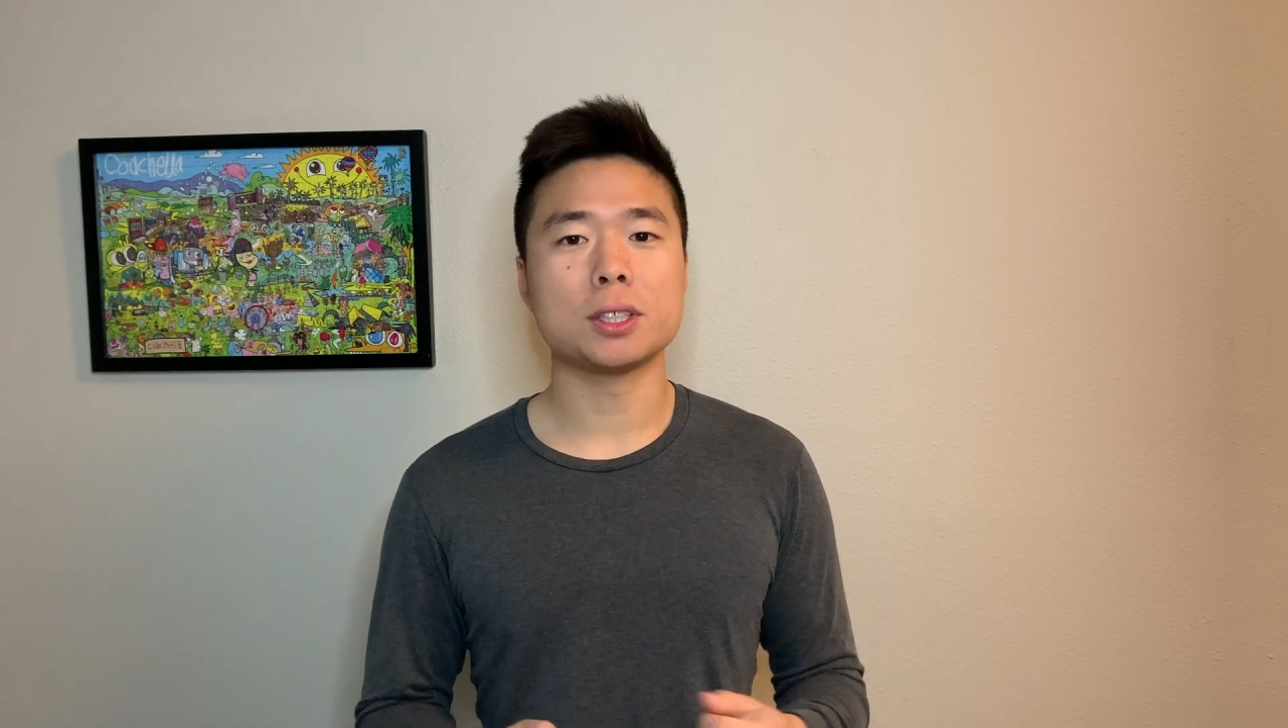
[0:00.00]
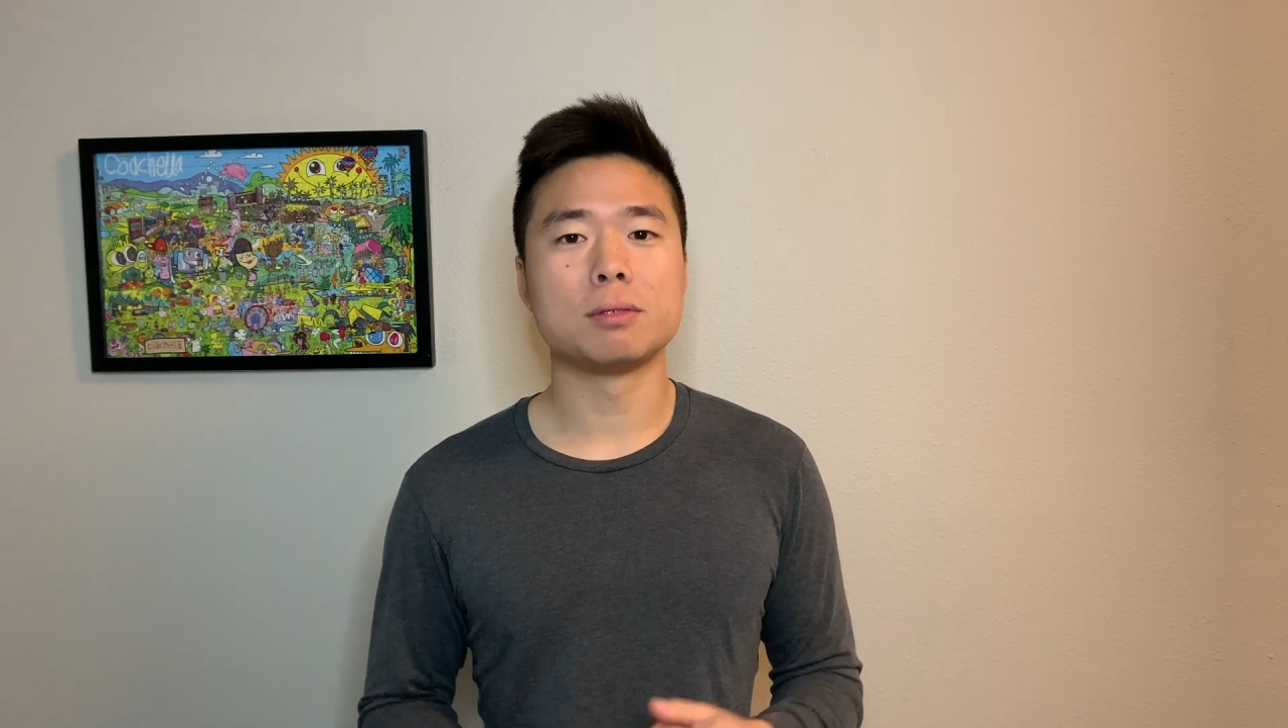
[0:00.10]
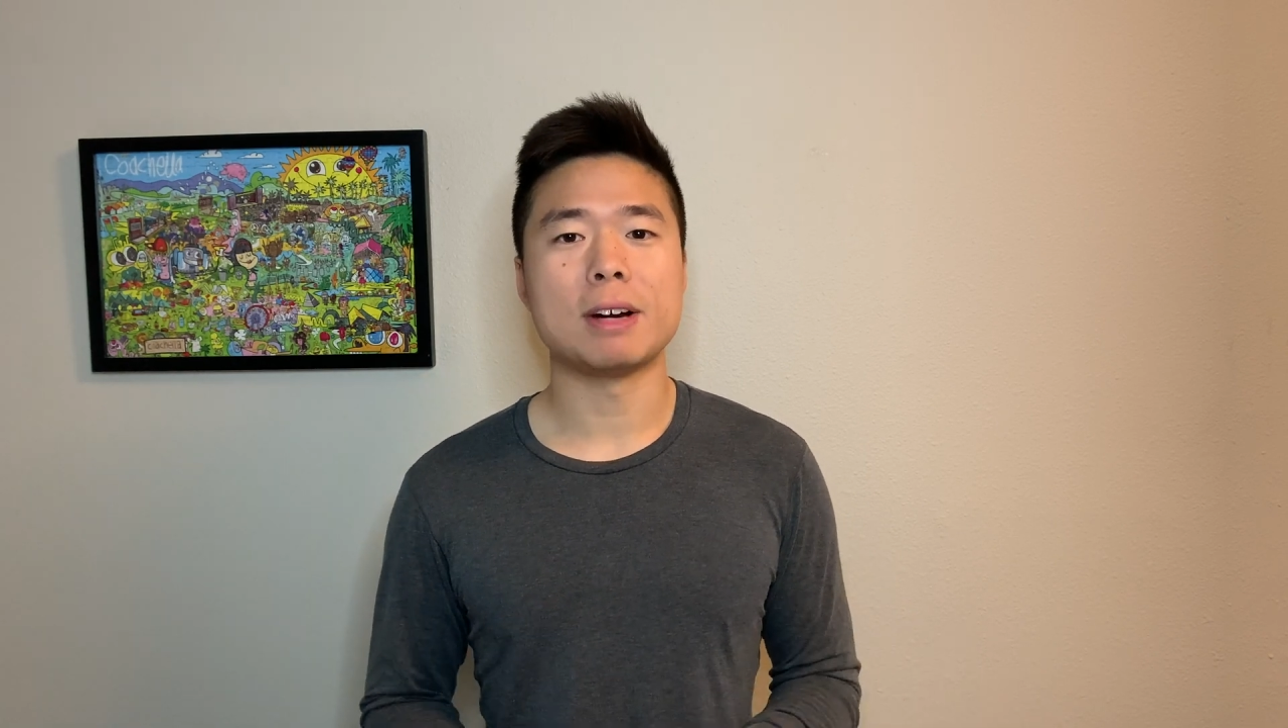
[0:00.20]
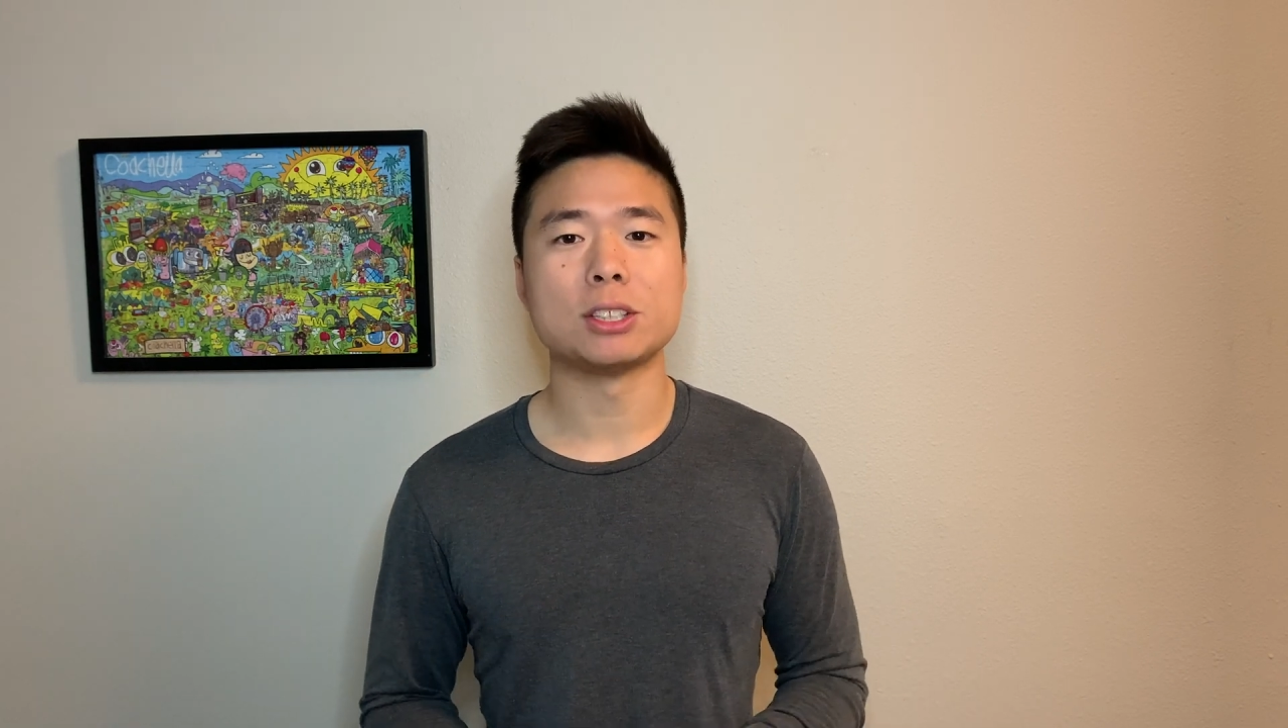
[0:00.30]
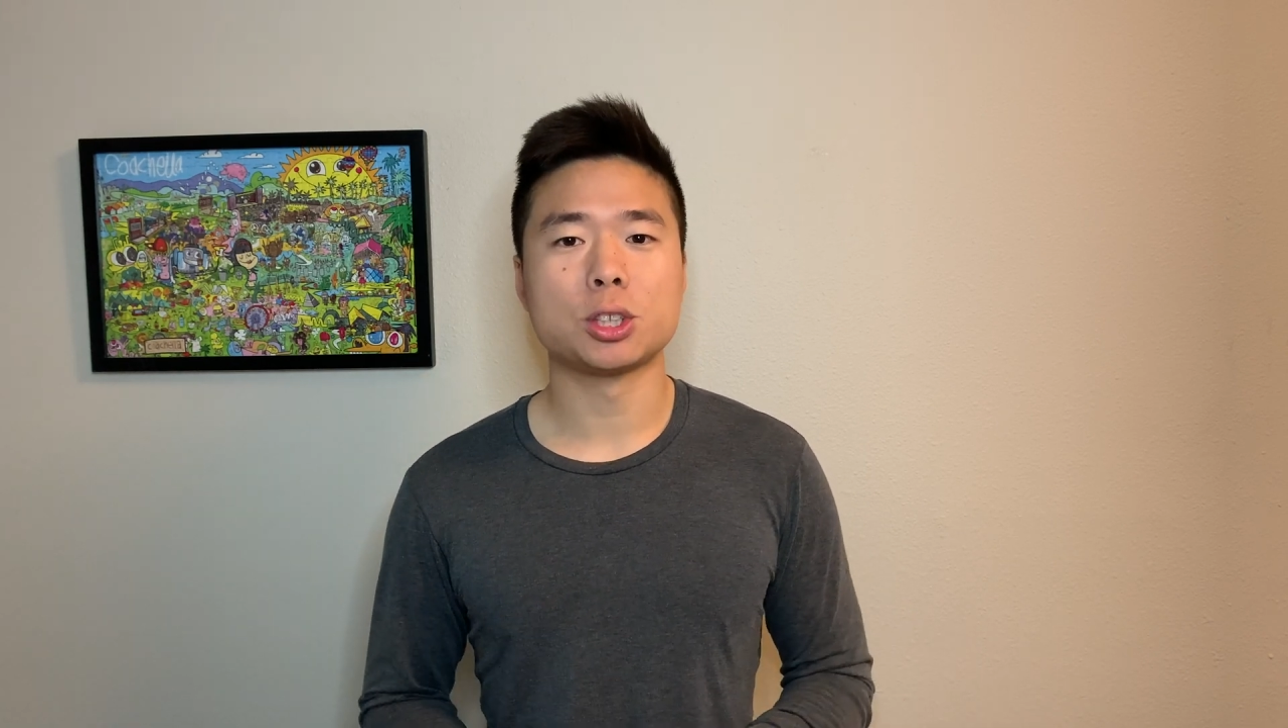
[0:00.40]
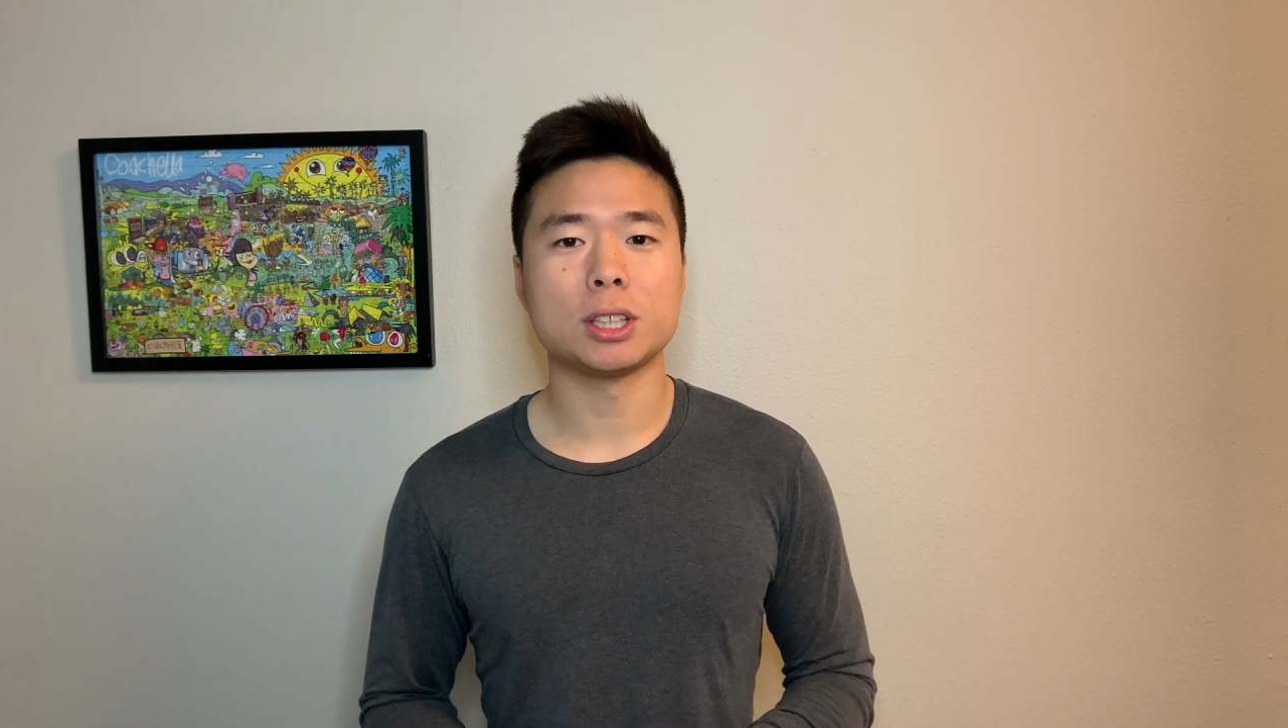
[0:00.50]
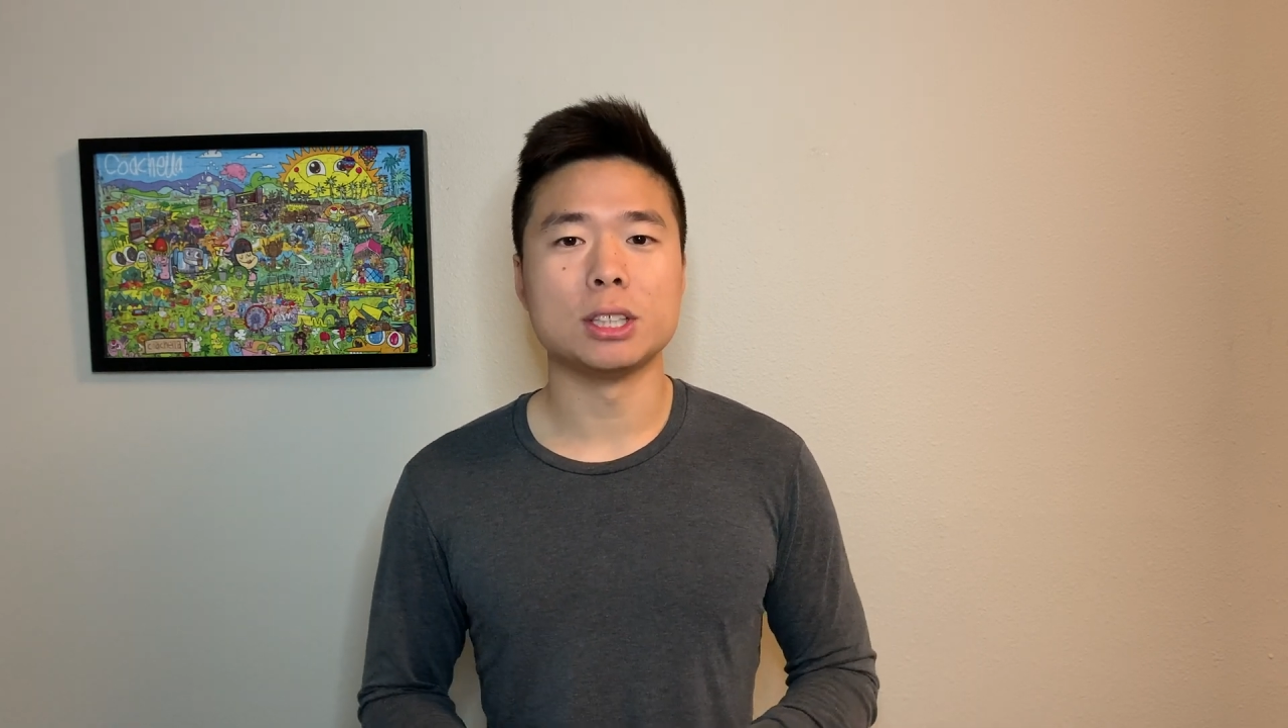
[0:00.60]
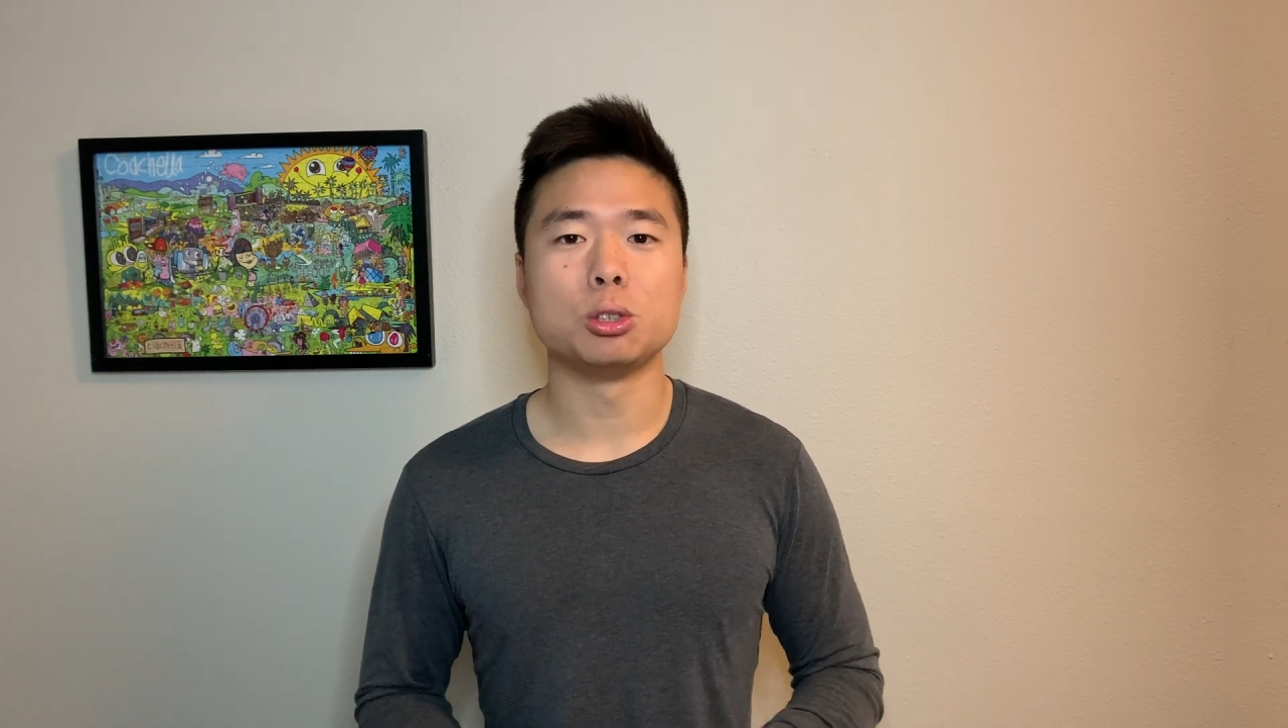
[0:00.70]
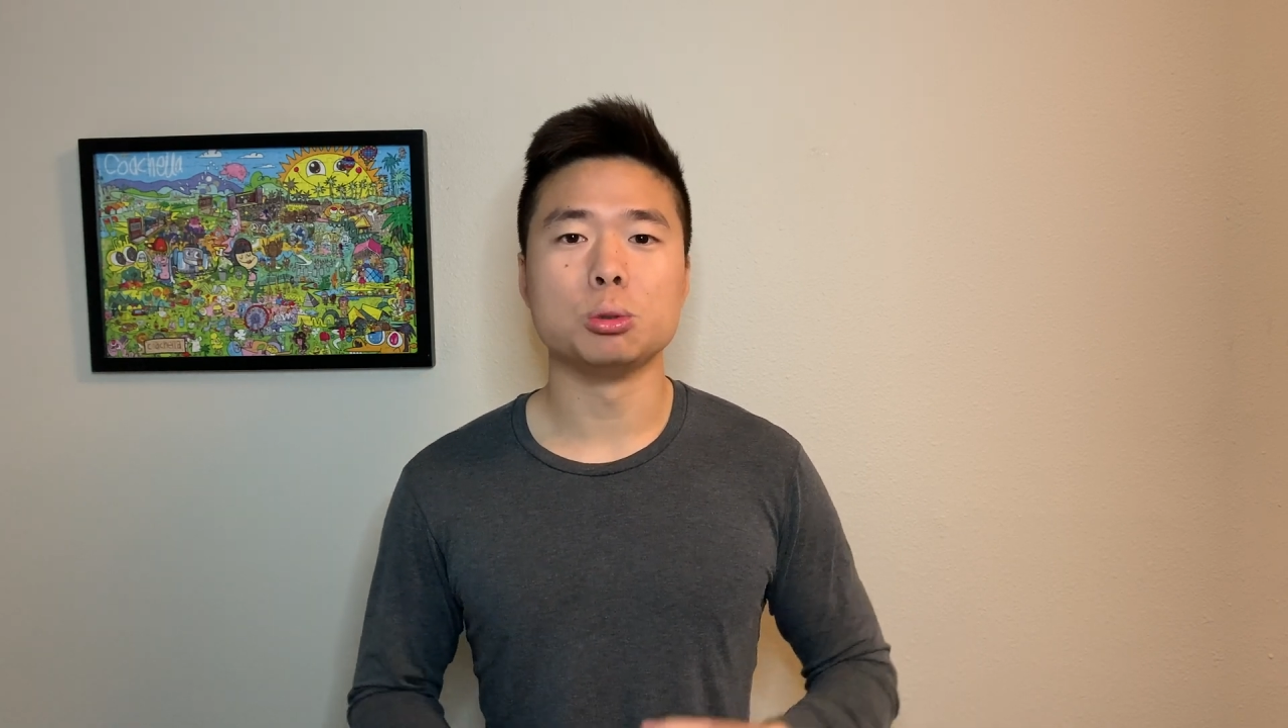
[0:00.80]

venture into